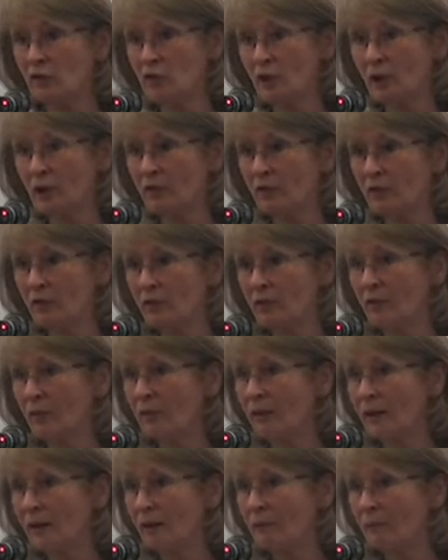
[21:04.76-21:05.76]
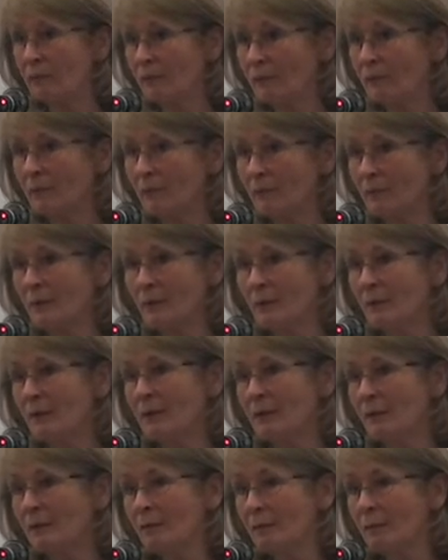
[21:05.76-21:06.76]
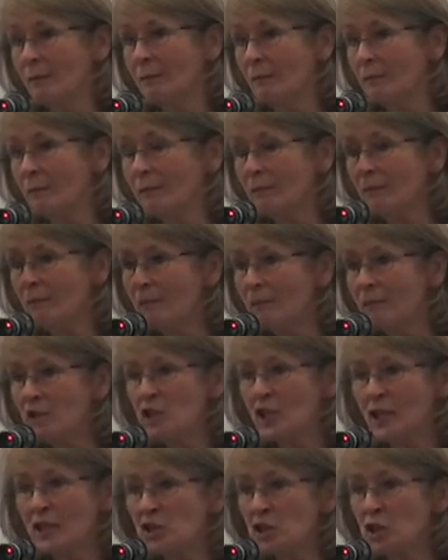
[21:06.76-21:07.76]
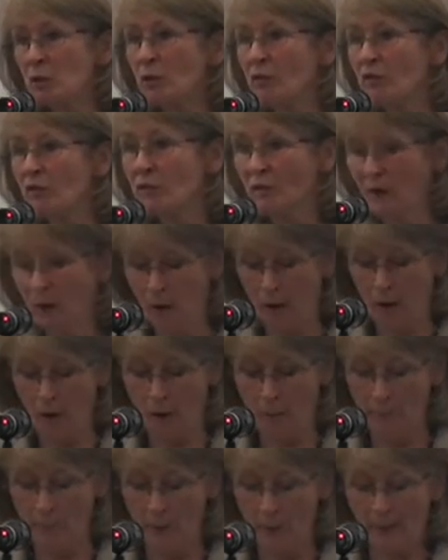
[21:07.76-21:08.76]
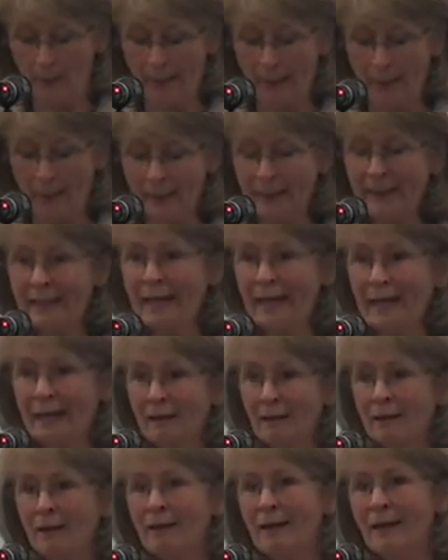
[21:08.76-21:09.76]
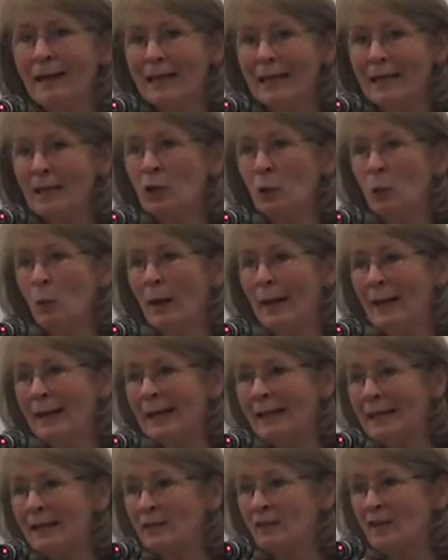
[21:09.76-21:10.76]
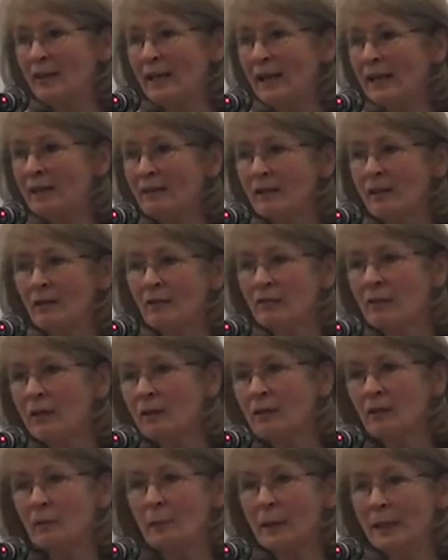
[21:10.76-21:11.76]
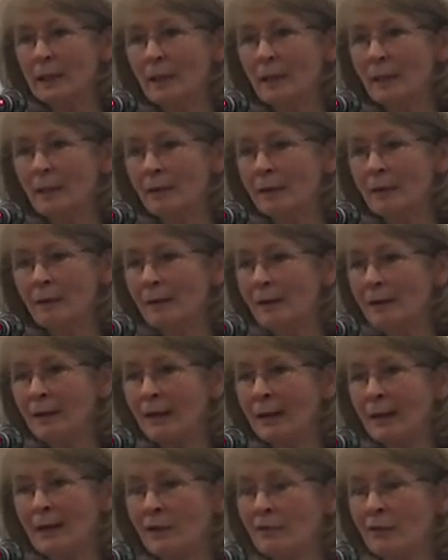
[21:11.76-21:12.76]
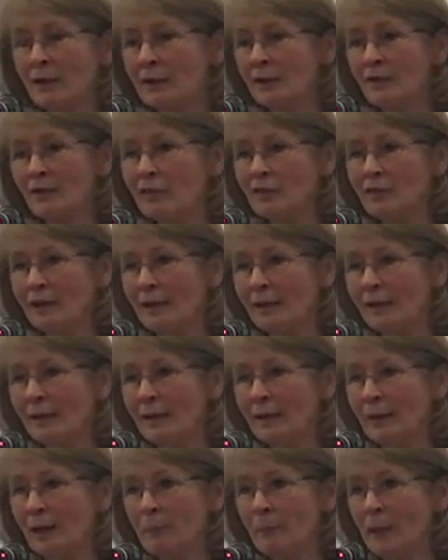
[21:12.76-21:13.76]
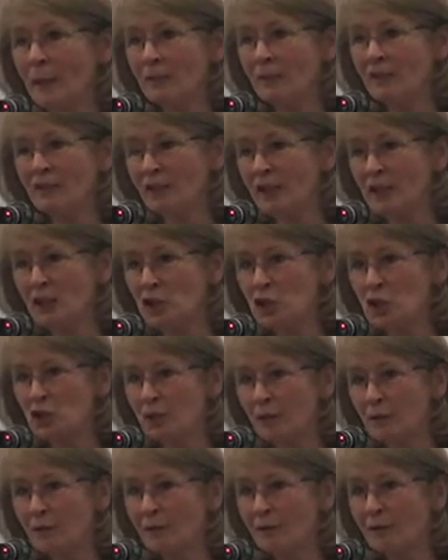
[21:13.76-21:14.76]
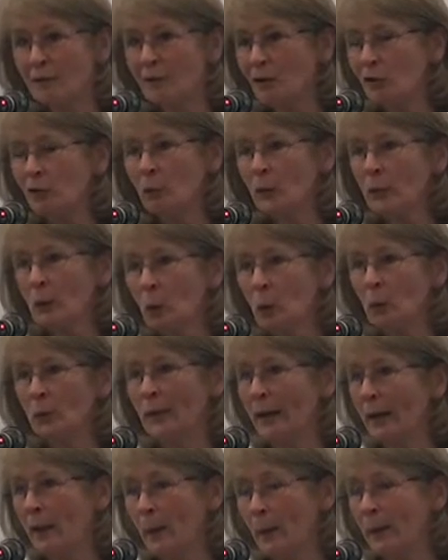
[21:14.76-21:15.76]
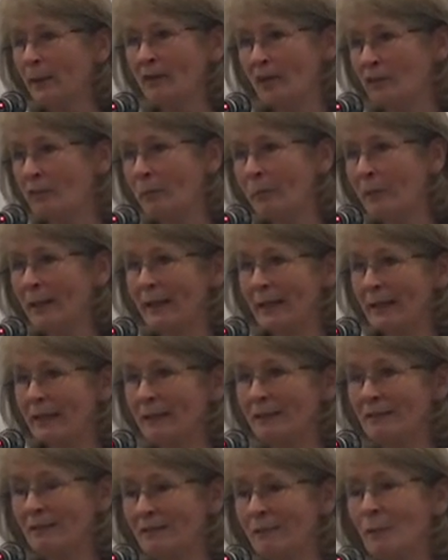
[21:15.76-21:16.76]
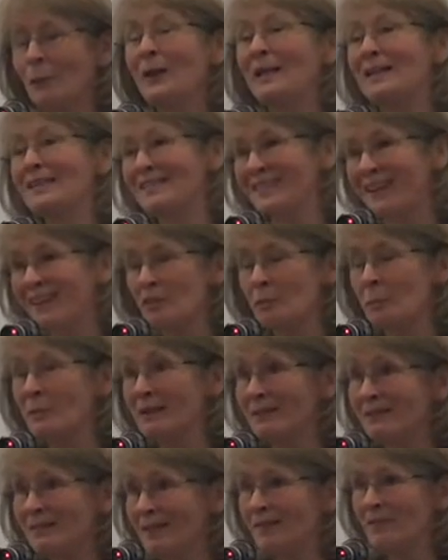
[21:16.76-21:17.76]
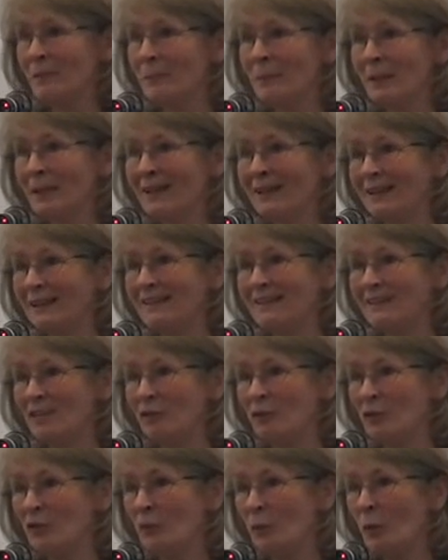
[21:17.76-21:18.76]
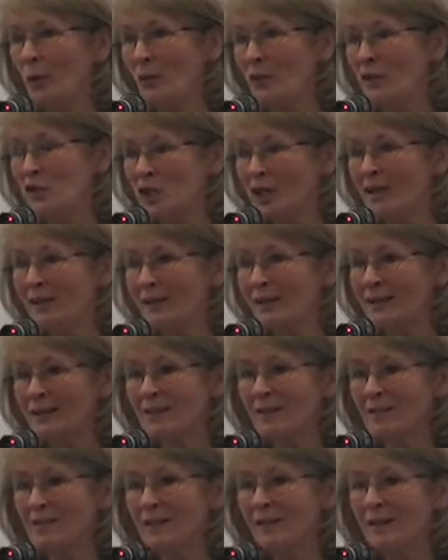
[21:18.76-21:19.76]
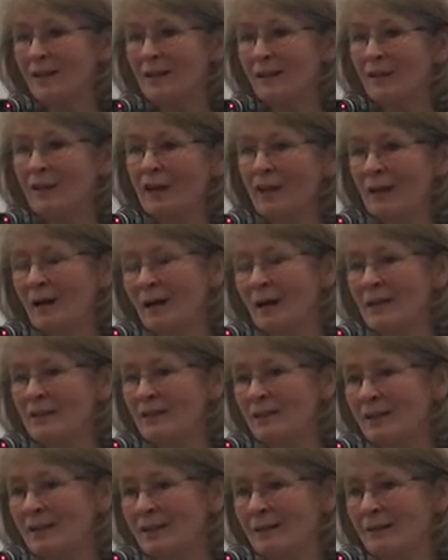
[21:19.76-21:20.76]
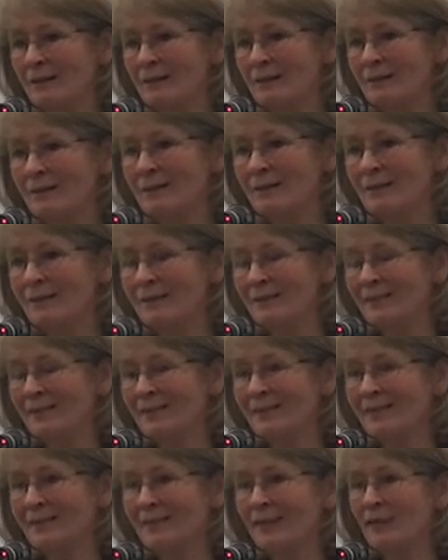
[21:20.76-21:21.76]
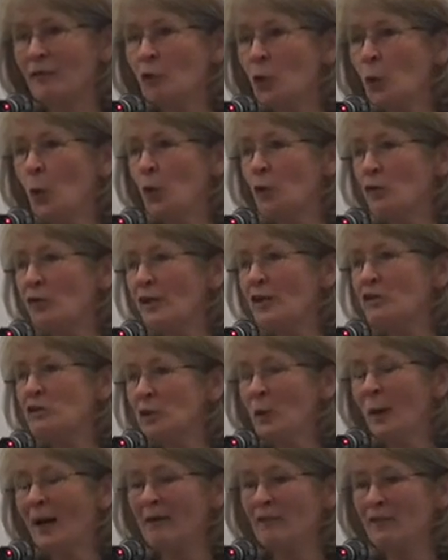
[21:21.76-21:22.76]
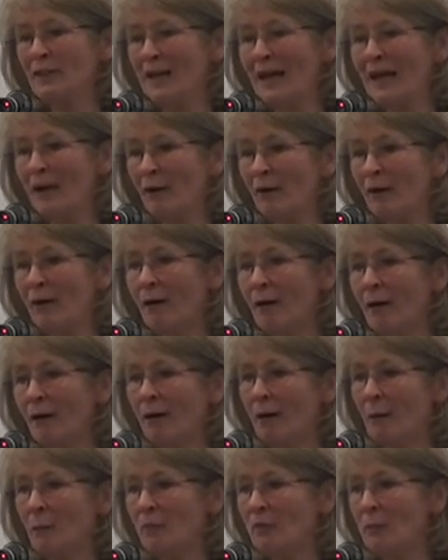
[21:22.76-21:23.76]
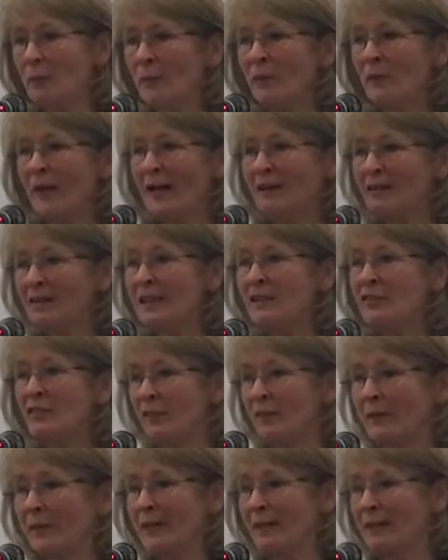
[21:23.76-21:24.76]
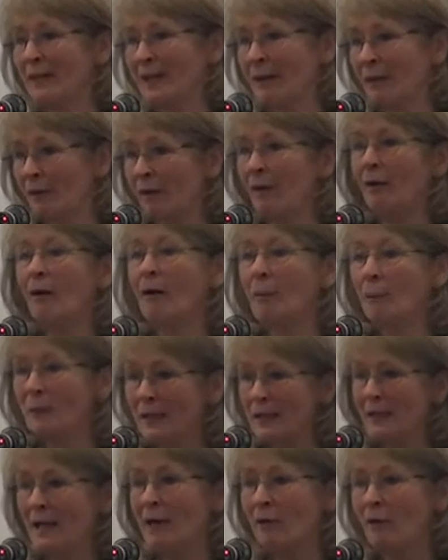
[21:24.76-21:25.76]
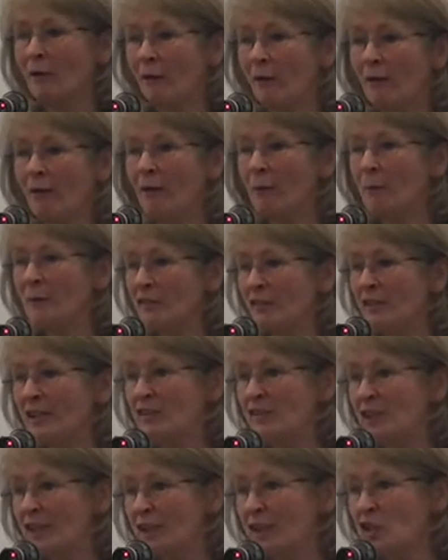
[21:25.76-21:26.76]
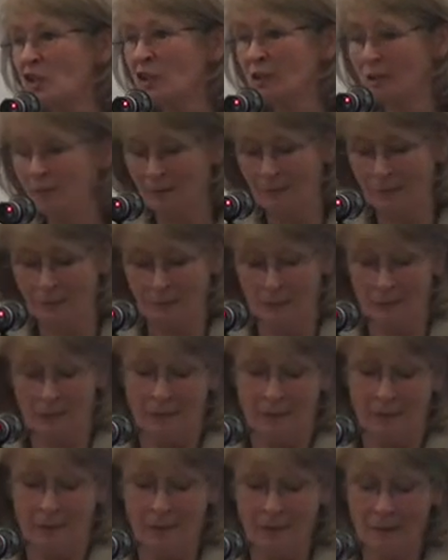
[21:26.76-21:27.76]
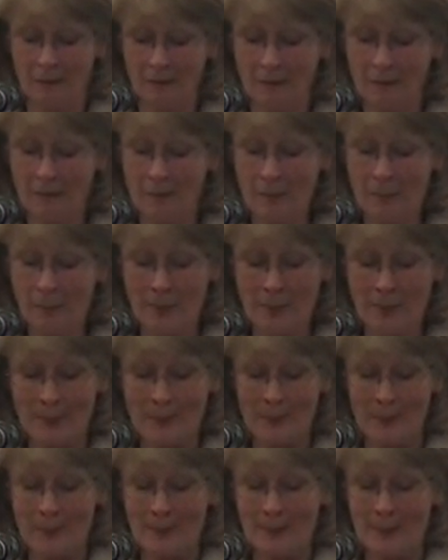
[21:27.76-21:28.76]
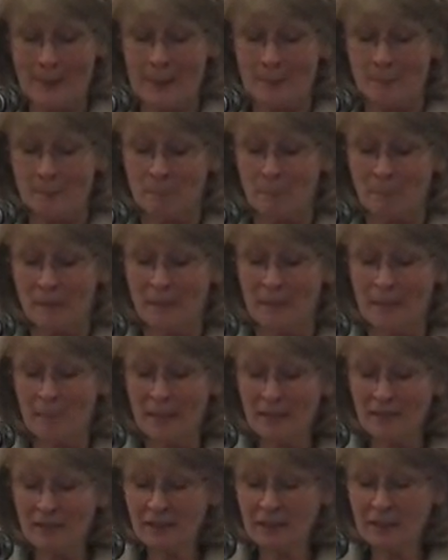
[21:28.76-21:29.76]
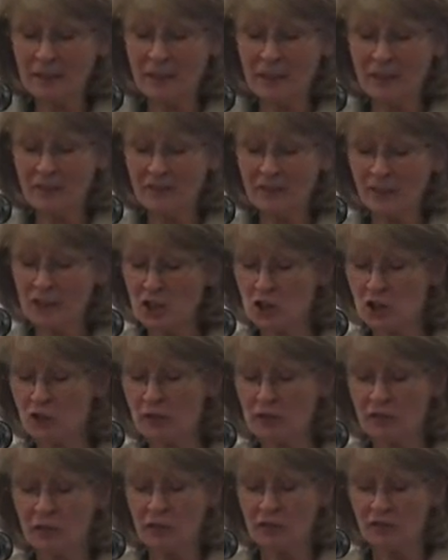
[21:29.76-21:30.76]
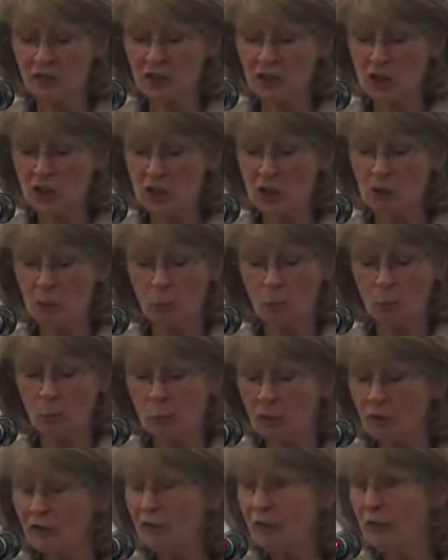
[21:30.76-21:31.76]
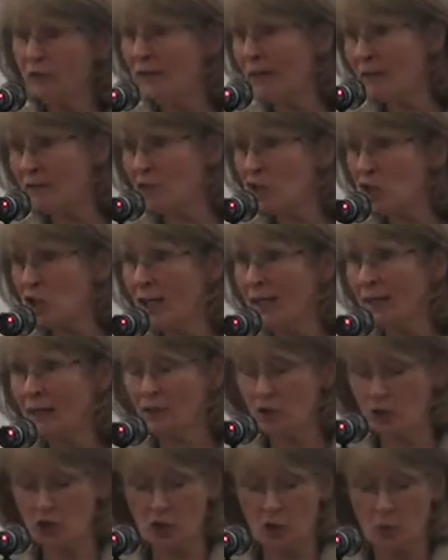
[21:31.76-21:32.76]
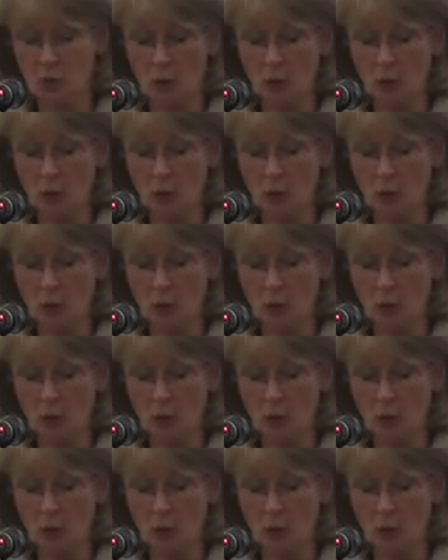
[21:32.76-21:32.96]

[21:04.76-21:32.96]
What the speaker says: drugs into their schedules of harm. Again, in a way indicating a fundamental lack of understanding about addiction. Because we all know it doesn't make any, well it does, but it doesn't make any difference what the drug is. The idea, of course they do have inherent harms, but that isn't the inherent harm. The inherent harm is the addiction. The medicalisation of addiction was never challenged or